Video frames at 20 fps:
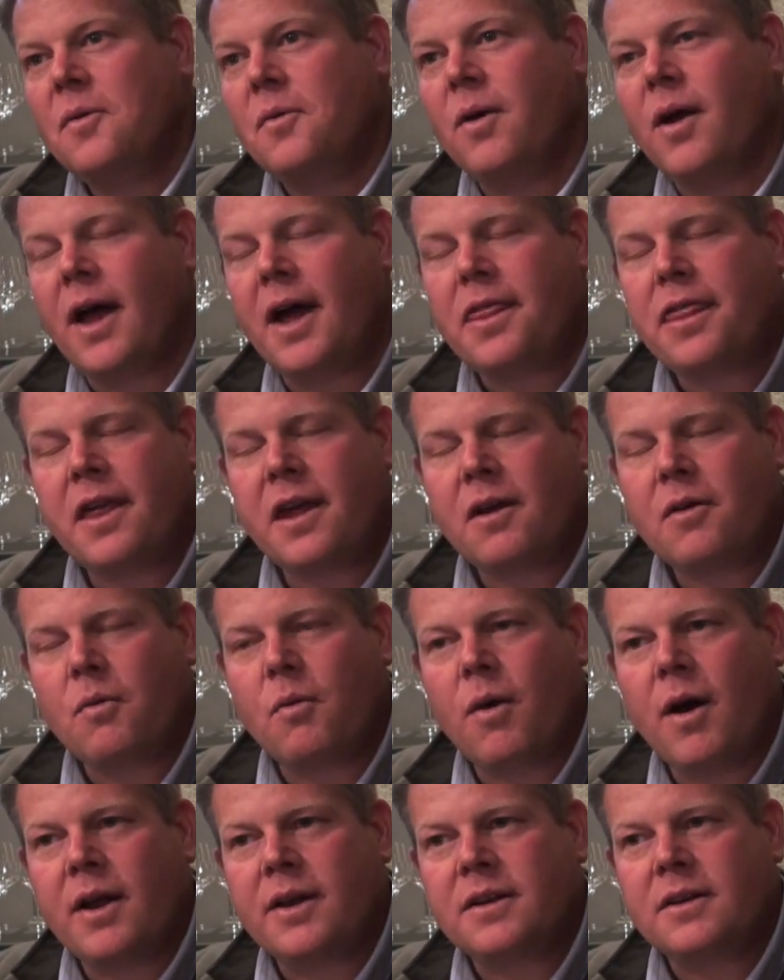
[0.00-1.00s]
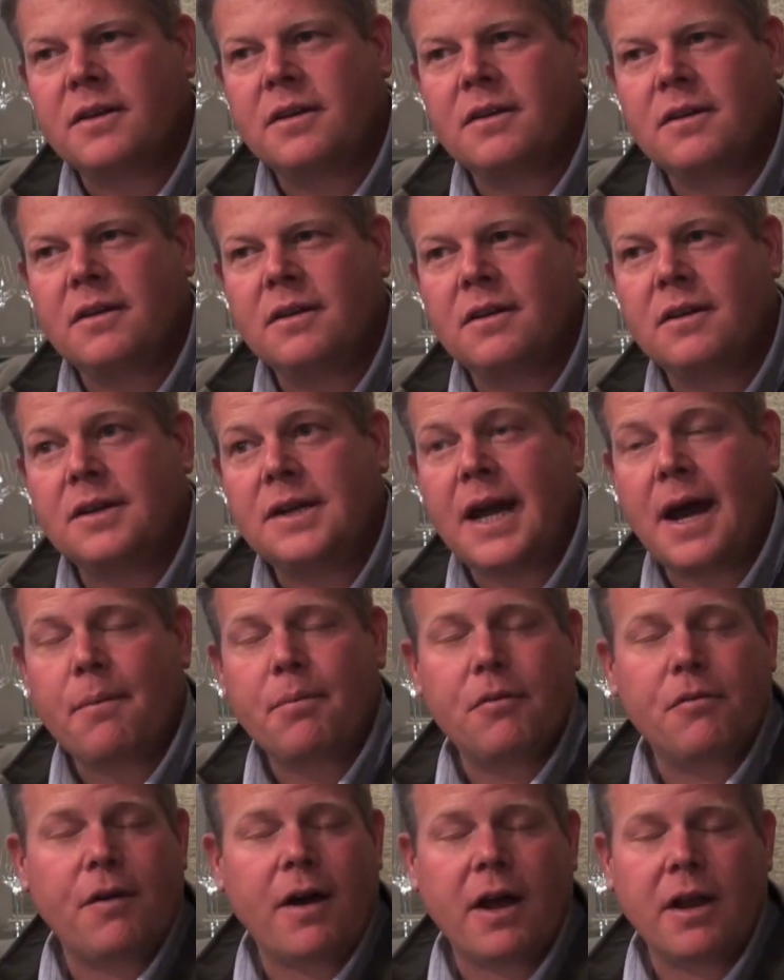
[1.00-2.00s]
Well, I think what
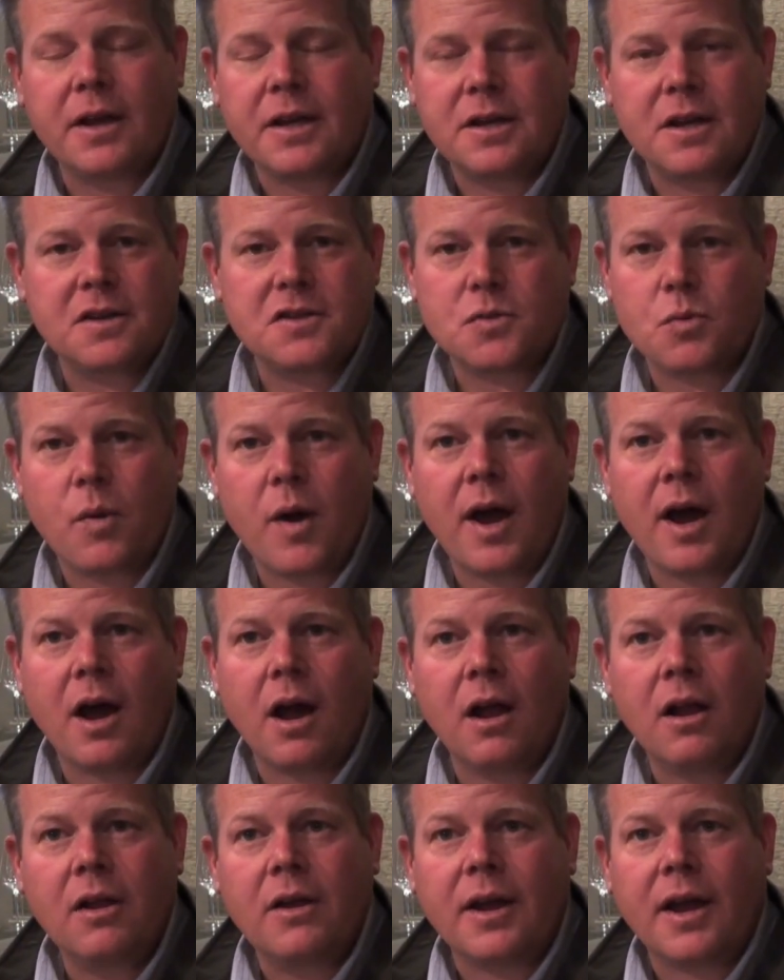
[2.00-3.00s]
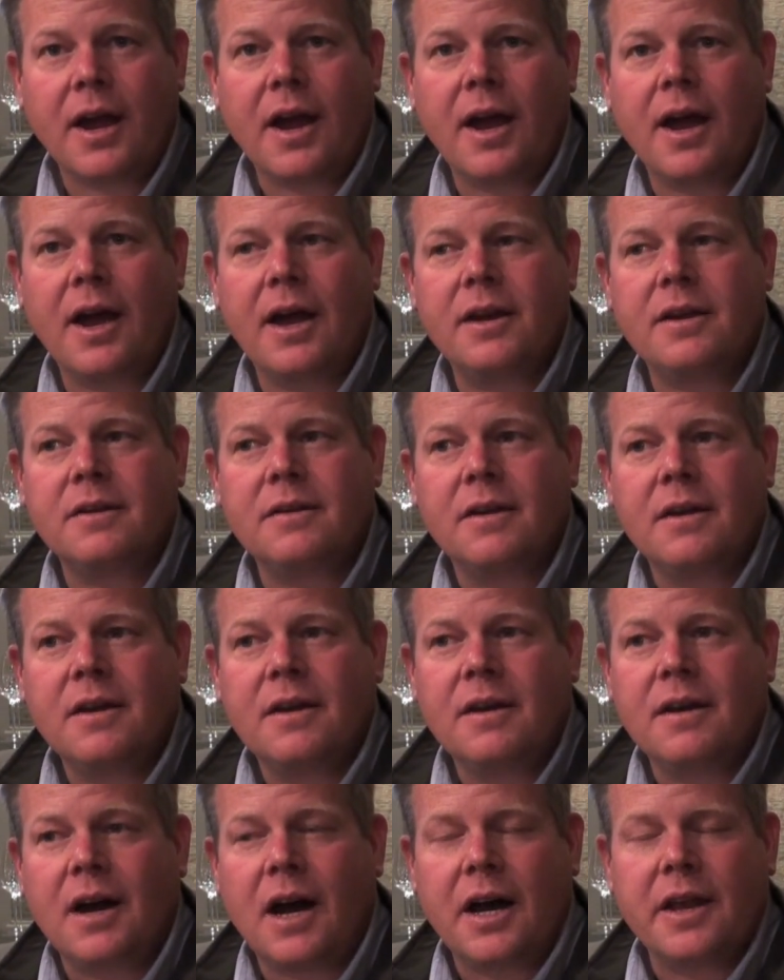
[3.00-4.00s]
Napa Valley does well, and
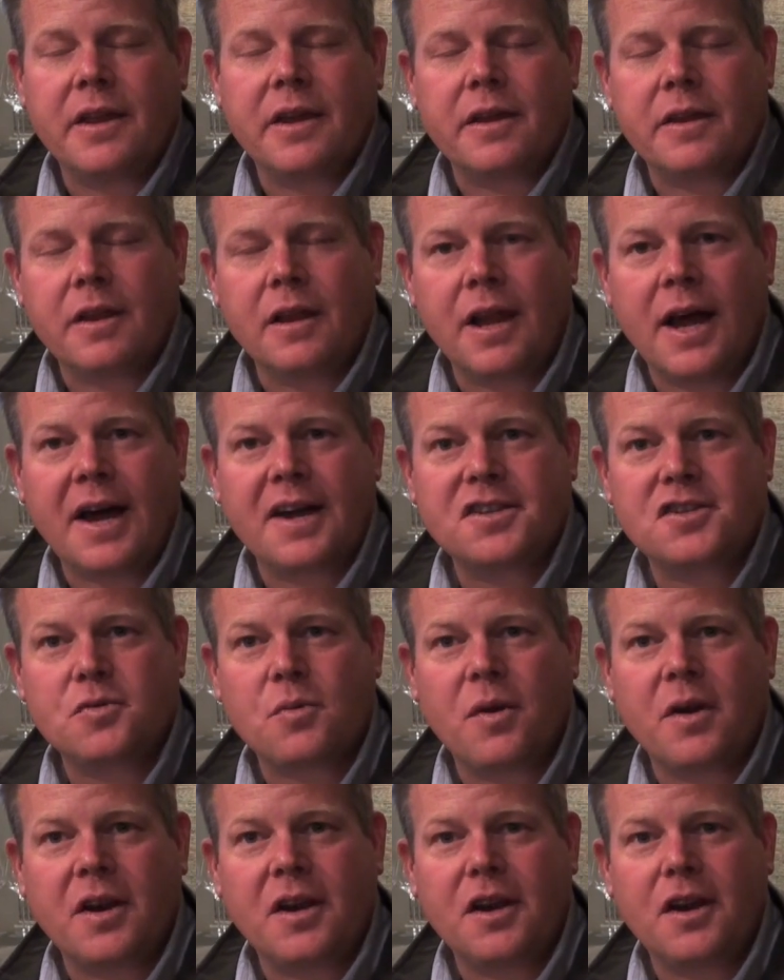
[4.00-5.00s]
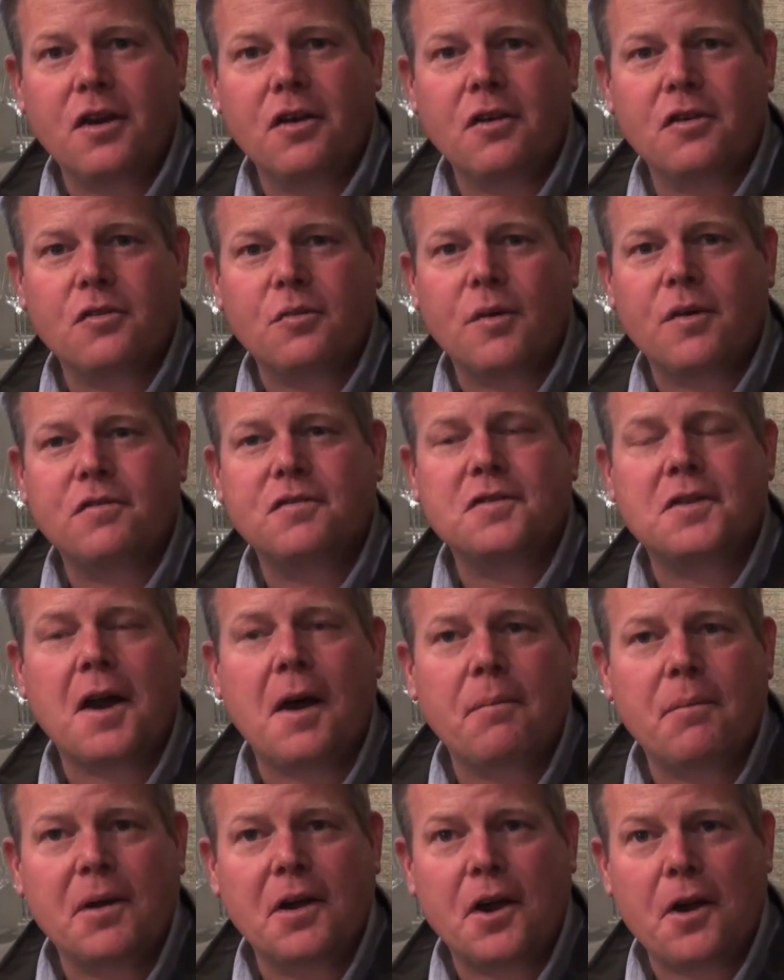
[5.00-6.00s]
I think in the last 20 years we've
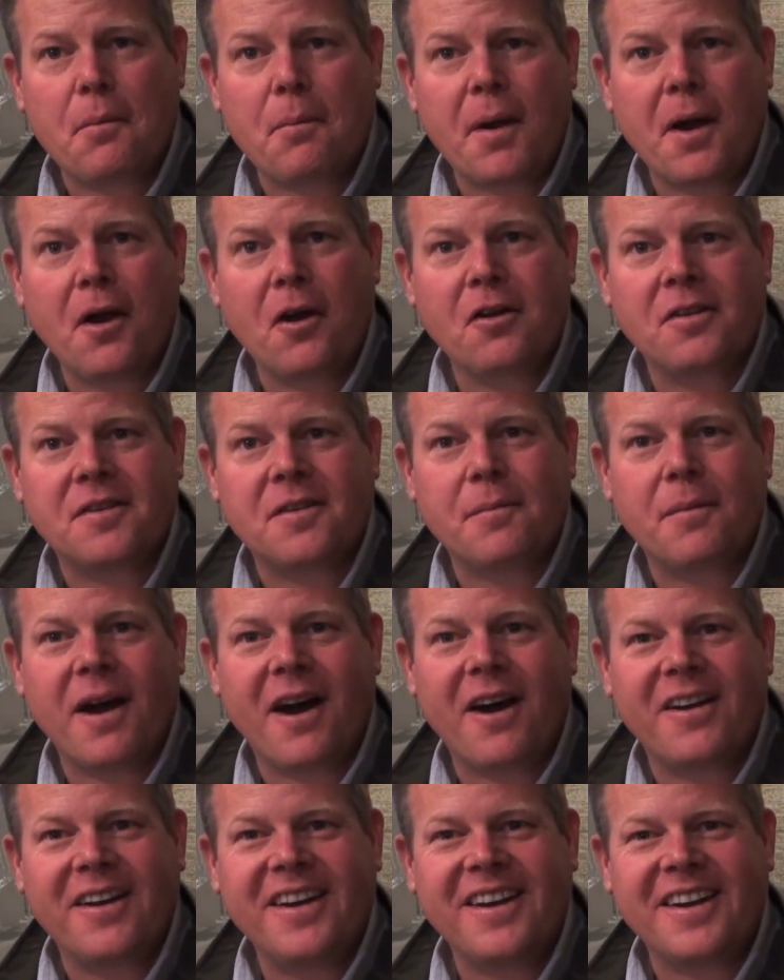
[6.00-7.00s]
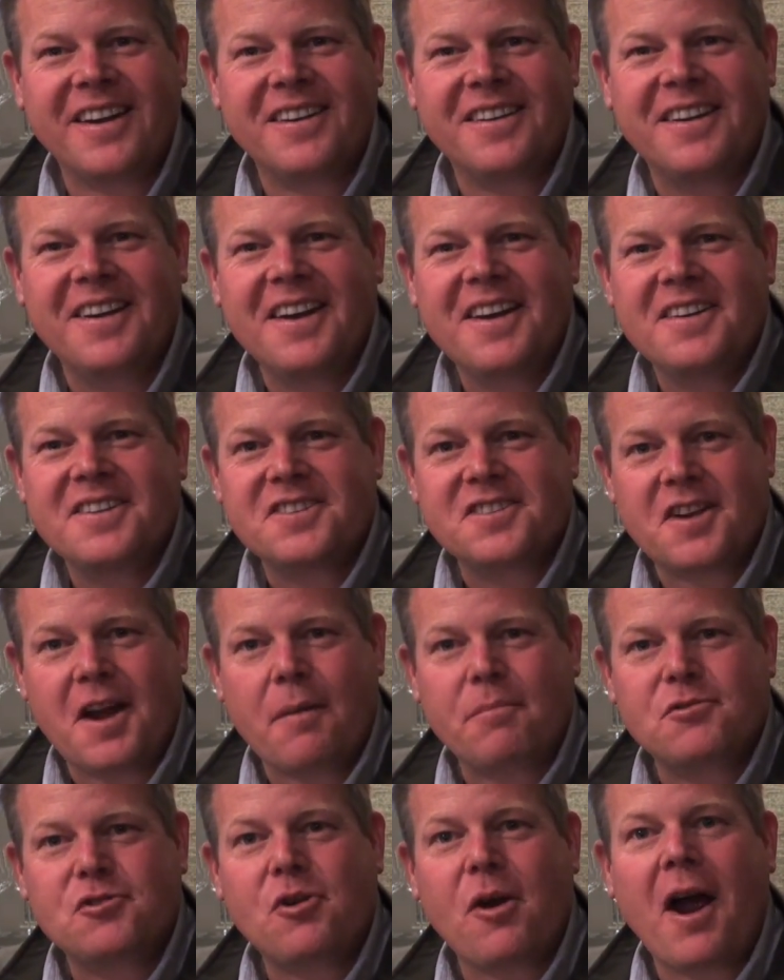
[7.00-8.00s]
stopped being embarrassed about it and
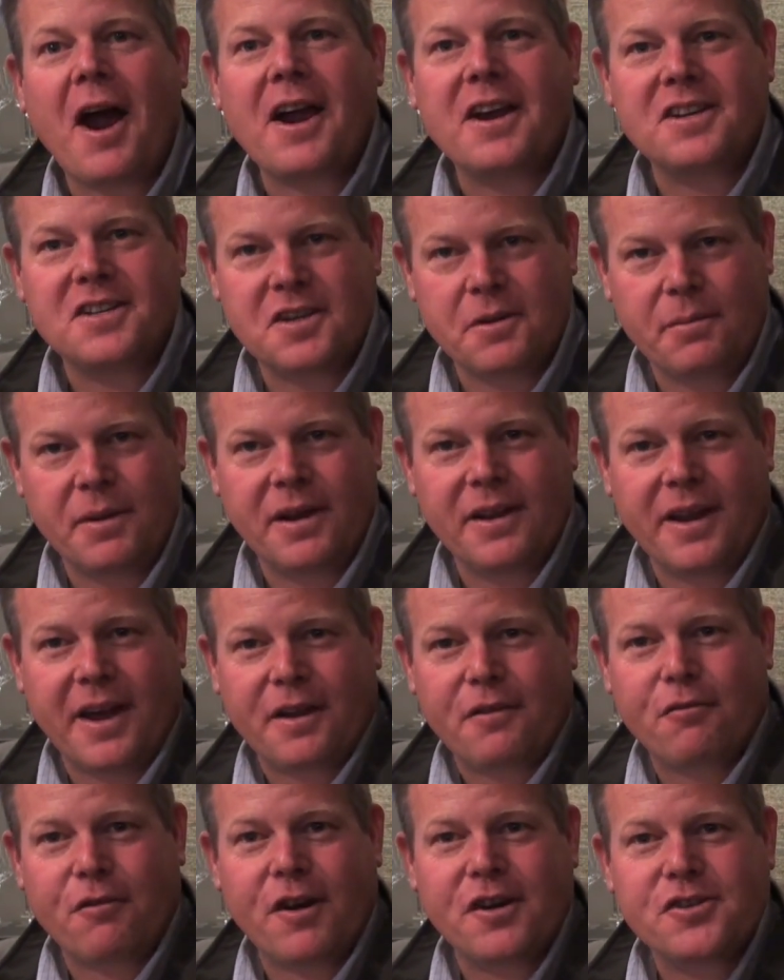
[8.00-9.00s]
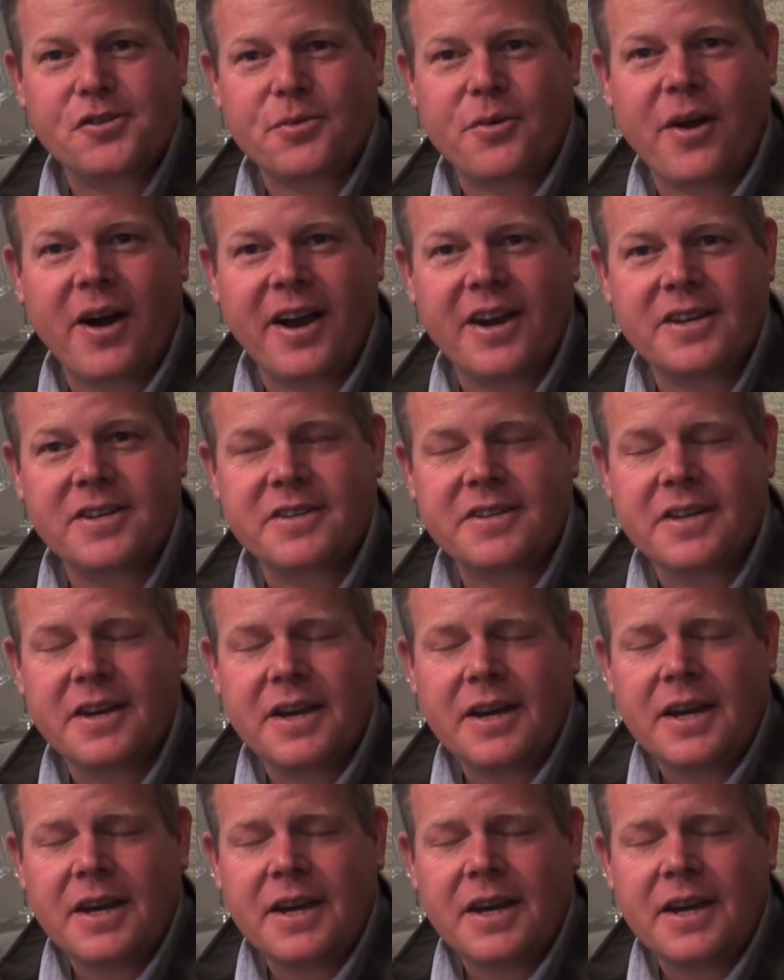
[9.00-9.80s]
stopped trying to be like French wines,